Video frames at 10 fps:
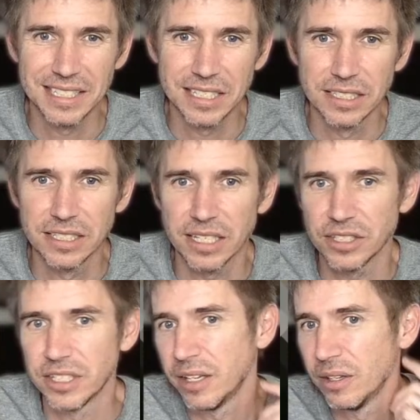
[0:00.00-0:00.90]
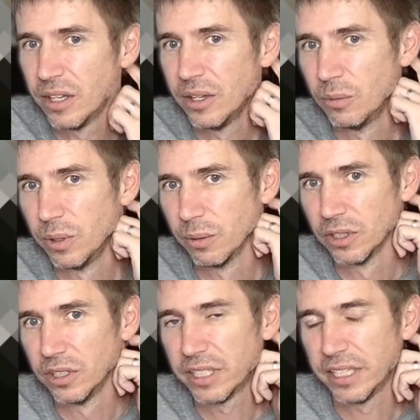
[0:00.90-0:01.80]
because yesterday we were
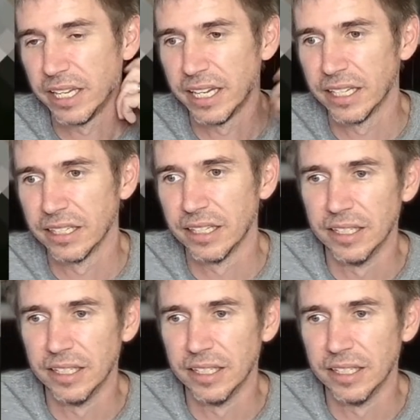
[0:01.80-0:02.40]
looking at